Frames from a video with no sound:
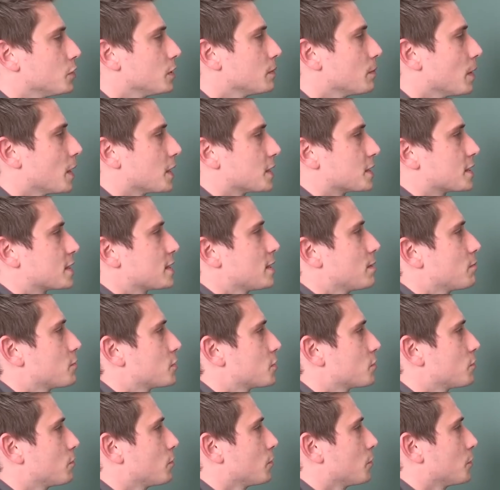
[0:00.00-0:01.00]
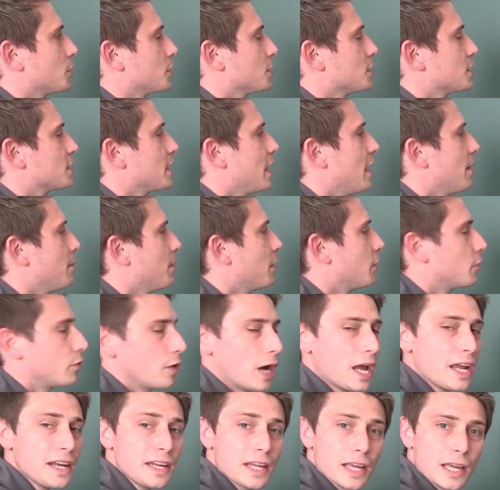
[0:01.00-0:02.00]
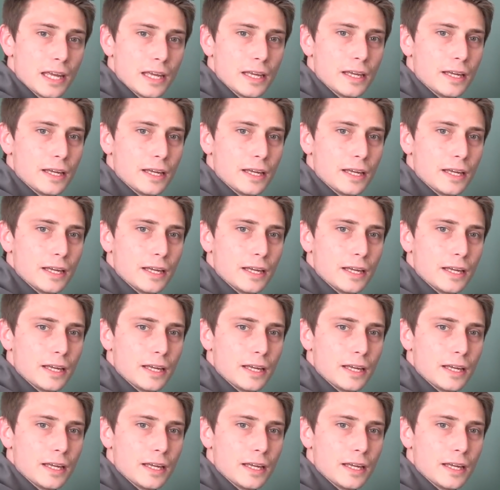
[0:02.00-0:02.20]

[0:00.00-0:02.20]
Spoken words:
Riemann sums for this, am I right?